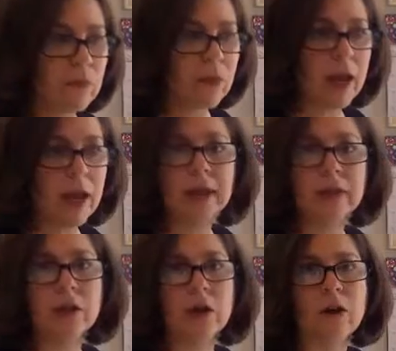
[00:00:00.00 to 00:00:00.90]

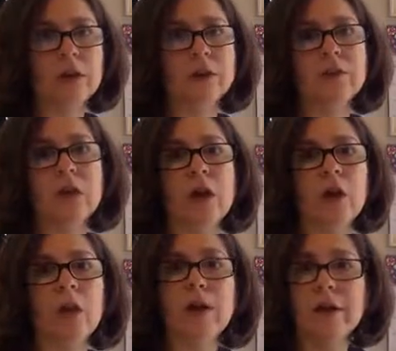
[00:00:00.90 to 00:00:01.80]
hanging the garland.
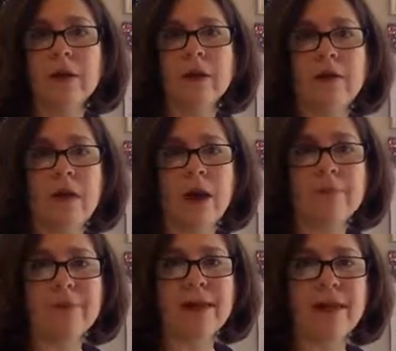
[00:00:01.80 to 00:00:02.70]
So
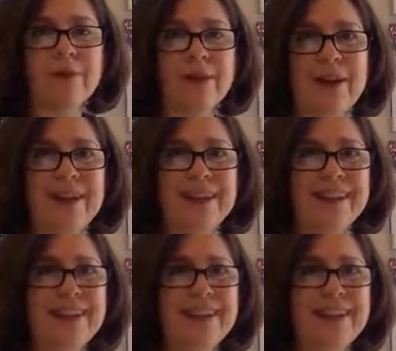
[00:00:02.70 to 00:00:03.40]
not bad, right?